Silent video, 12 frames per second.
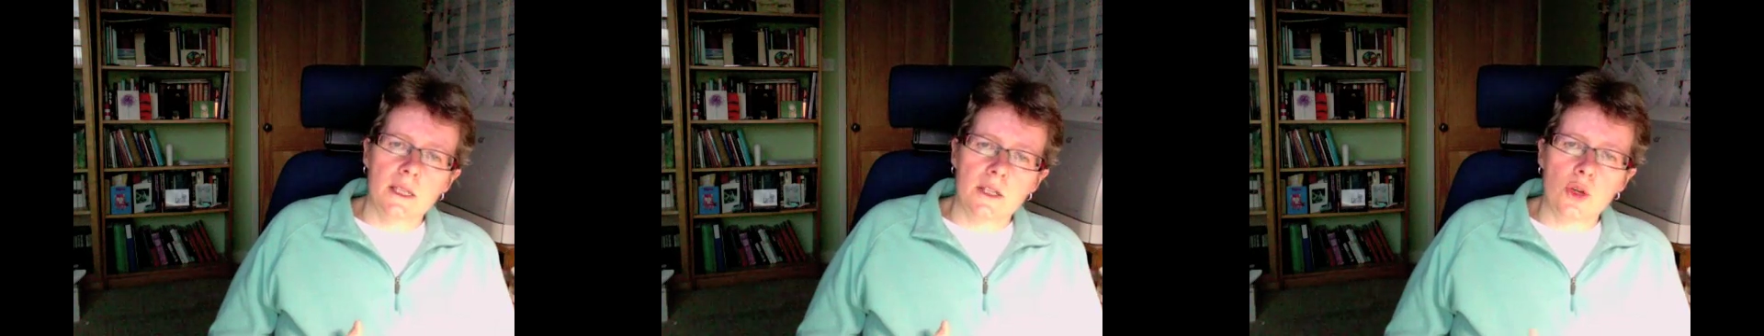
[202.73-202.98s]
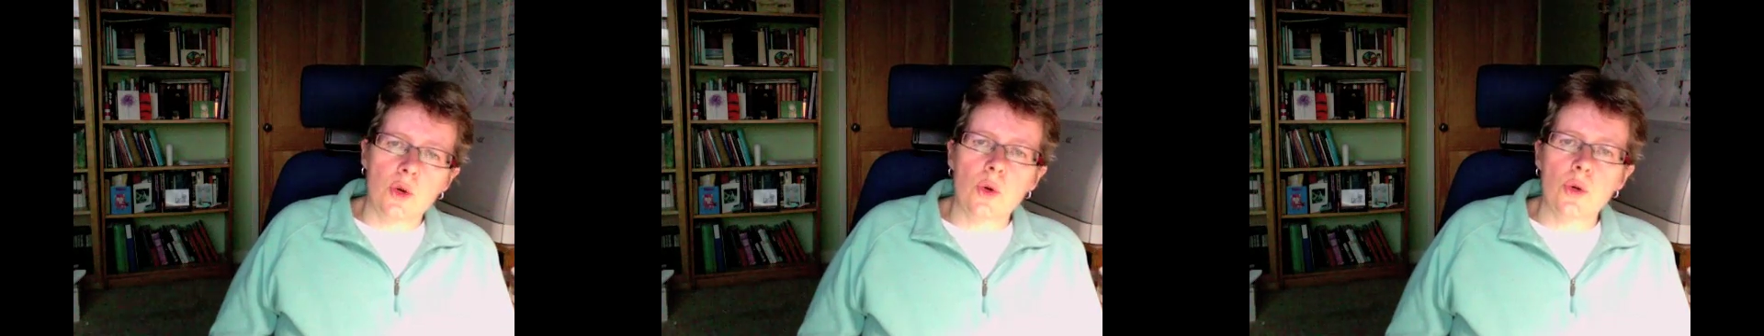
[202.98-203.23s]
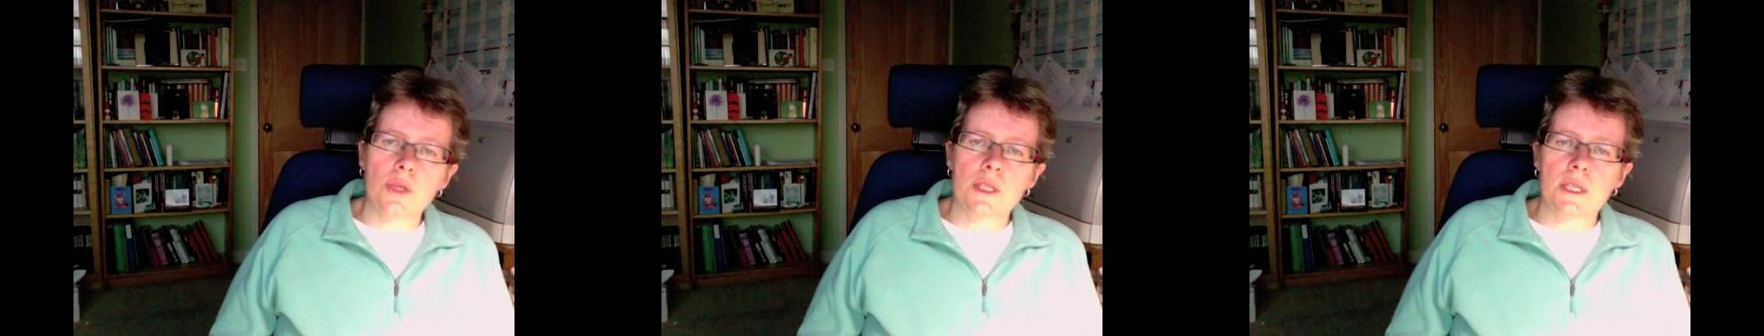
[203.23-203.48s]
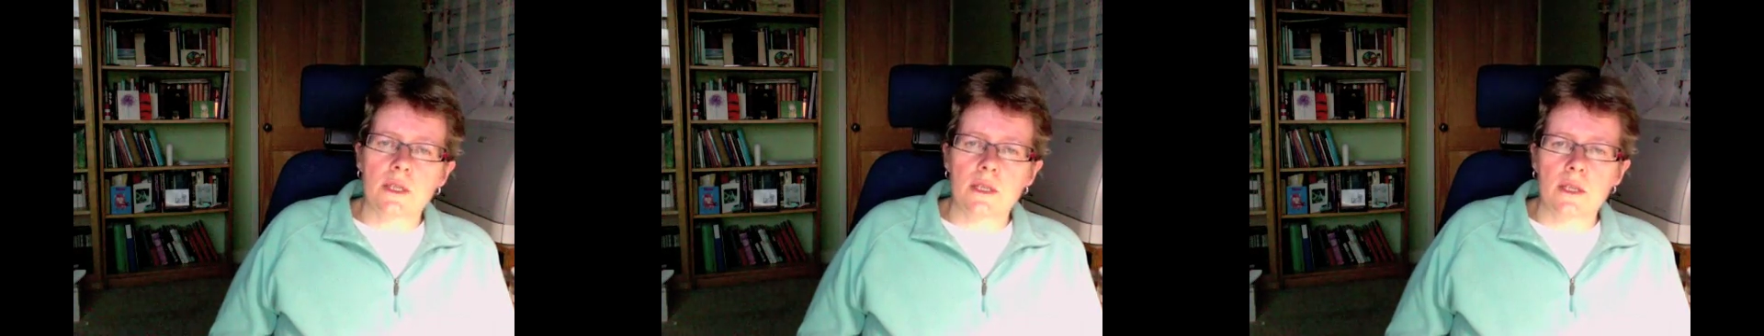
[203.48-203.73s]

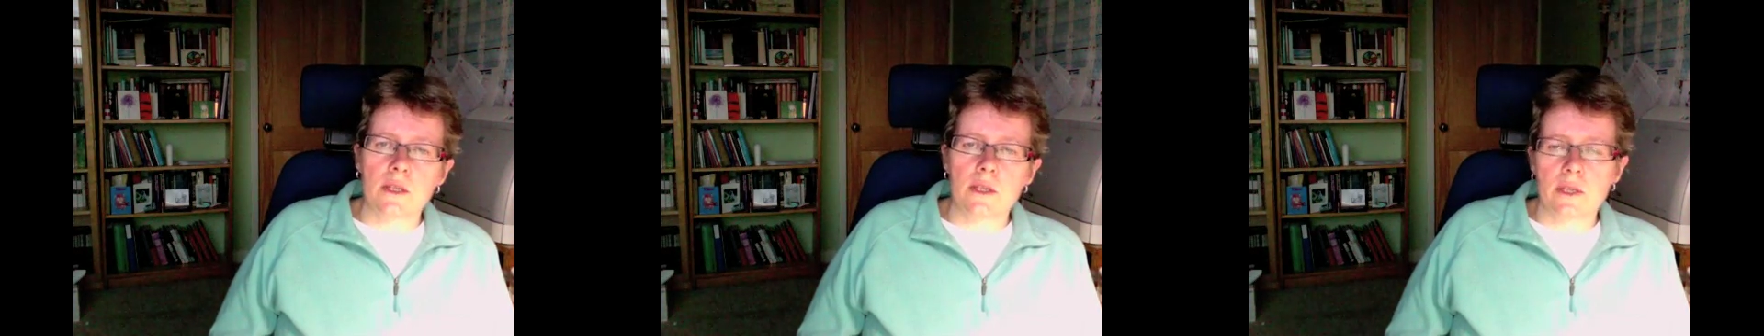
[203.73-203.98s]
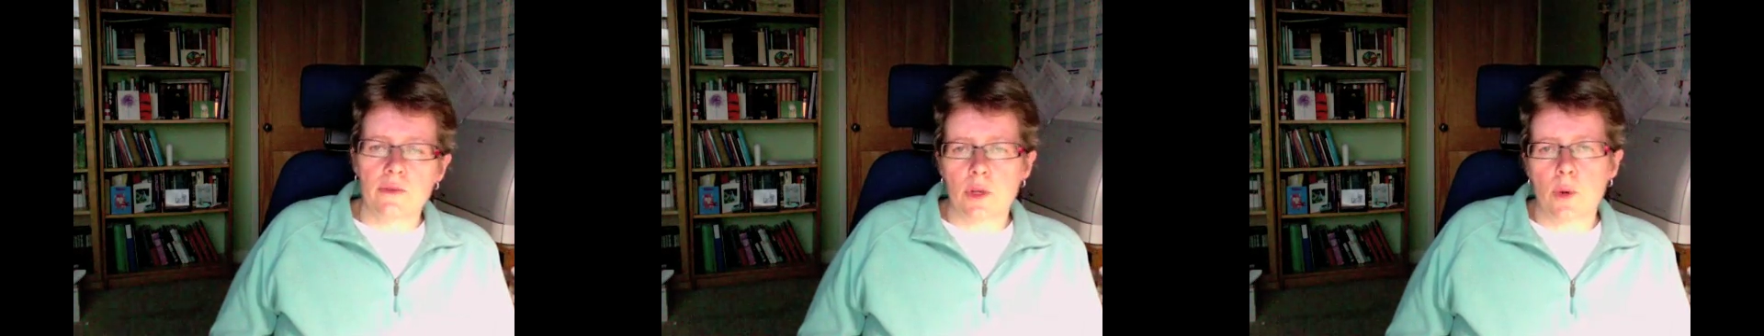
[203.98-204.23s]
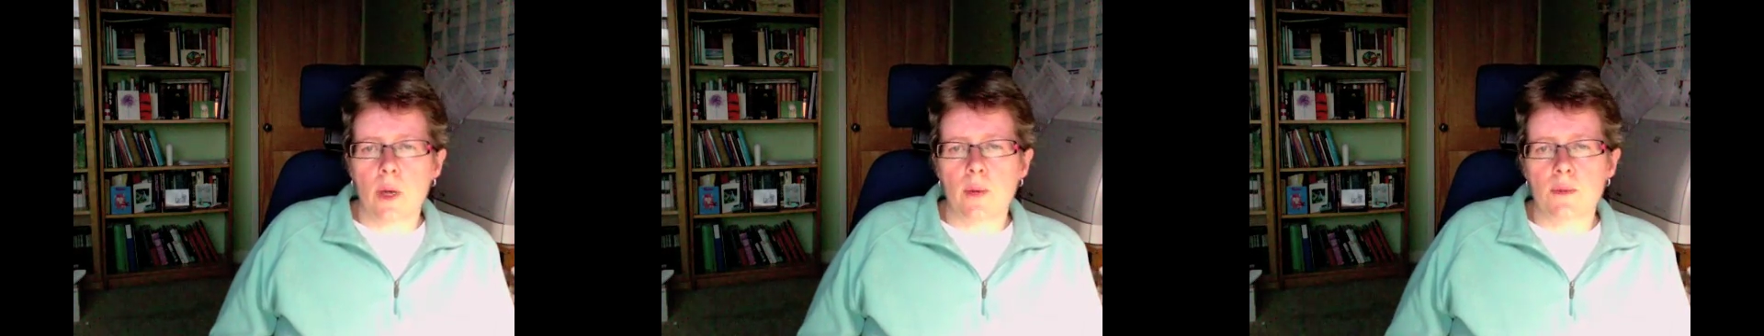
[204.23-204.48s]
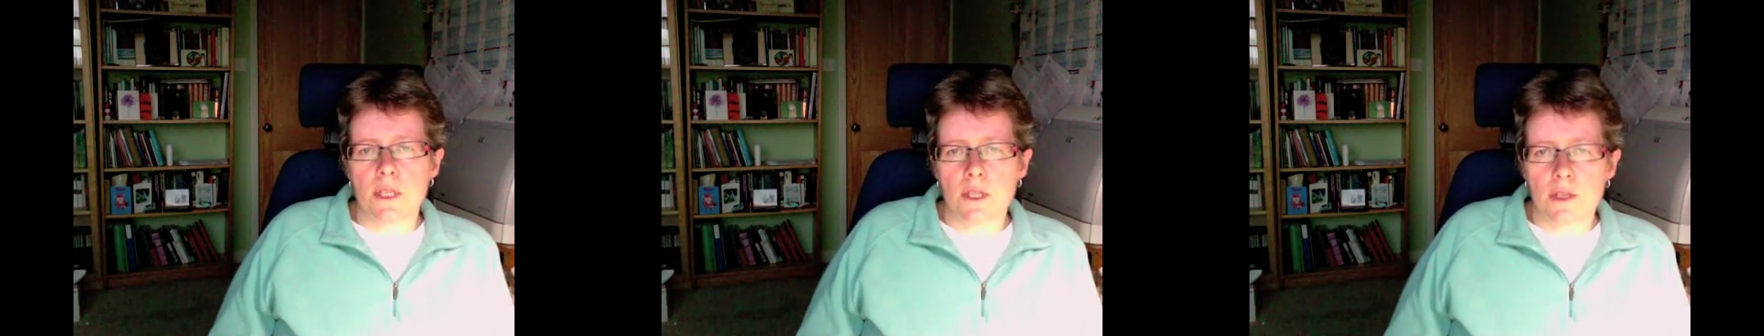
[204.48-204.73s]
course and the
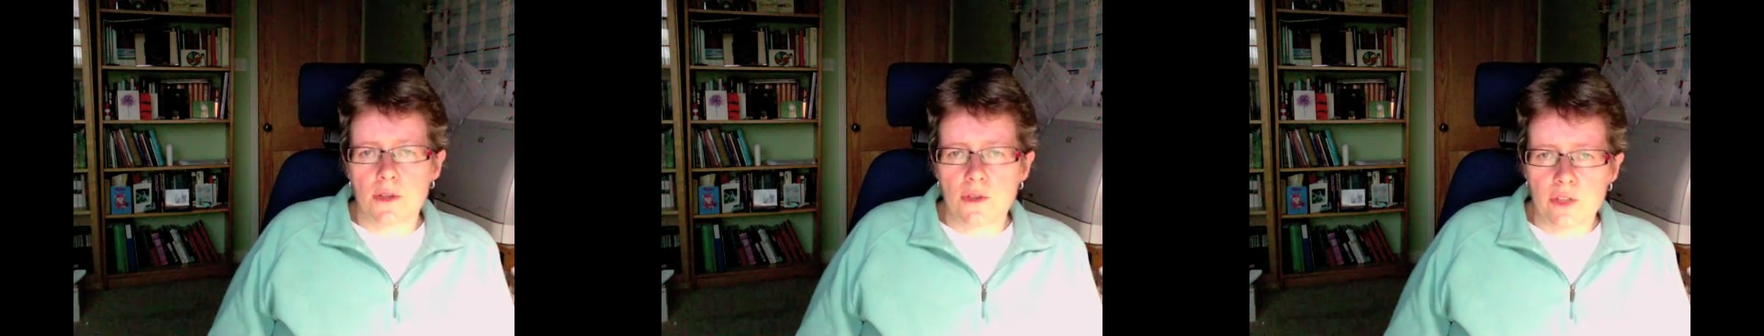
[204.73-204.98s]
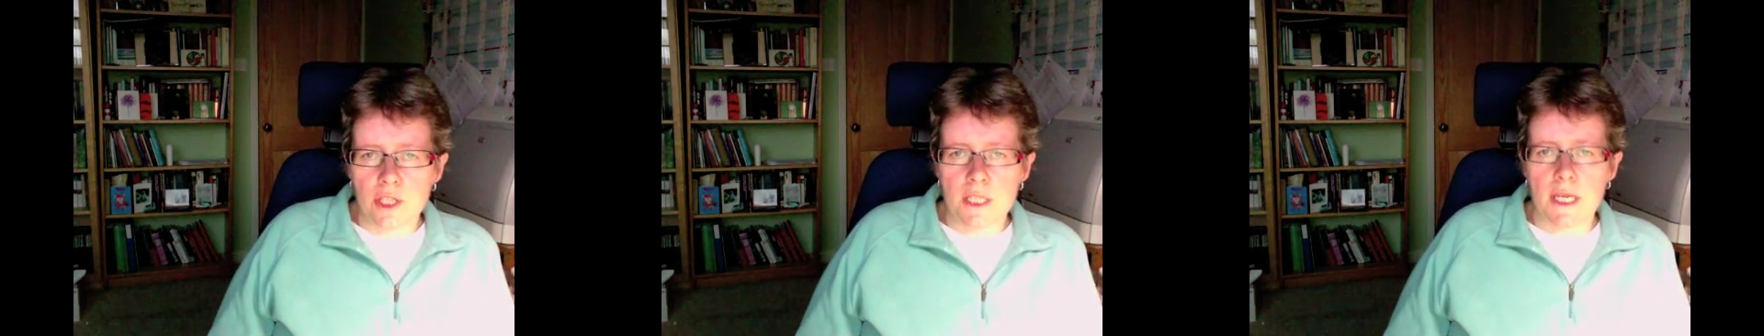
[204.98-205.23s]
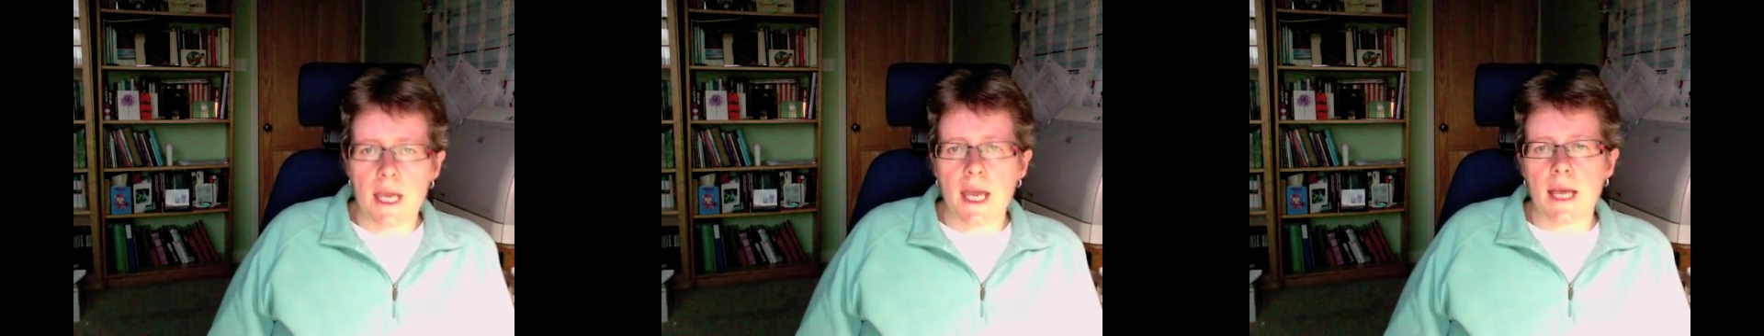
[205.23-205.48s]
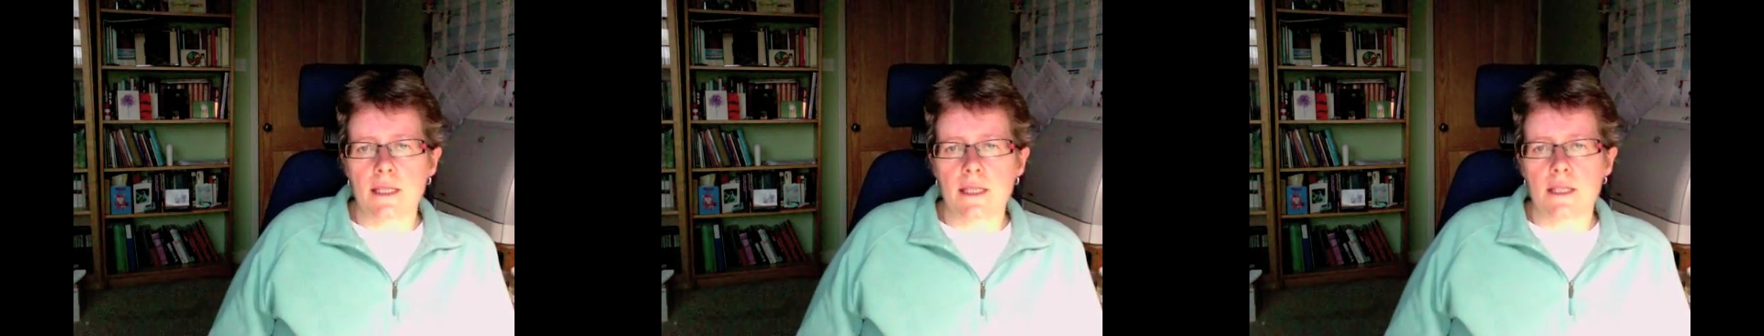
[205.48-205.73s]
requirements that the university
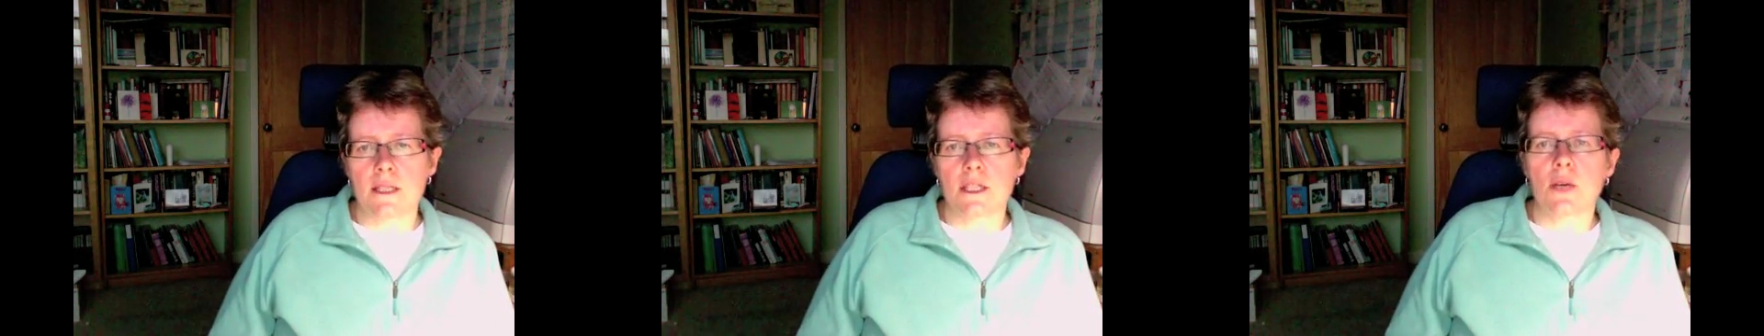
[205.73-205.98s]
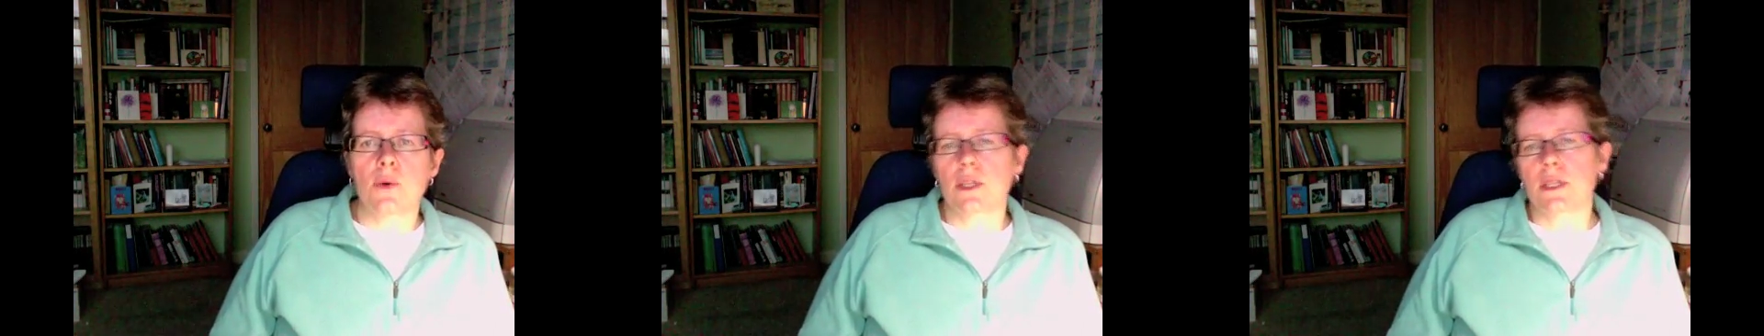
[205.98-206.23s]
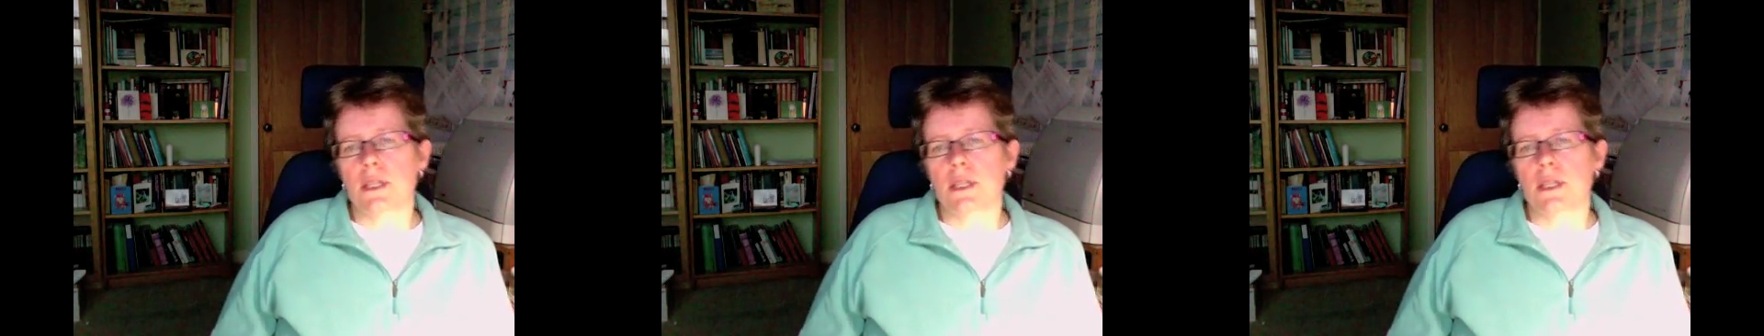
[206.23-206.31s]
has and so on.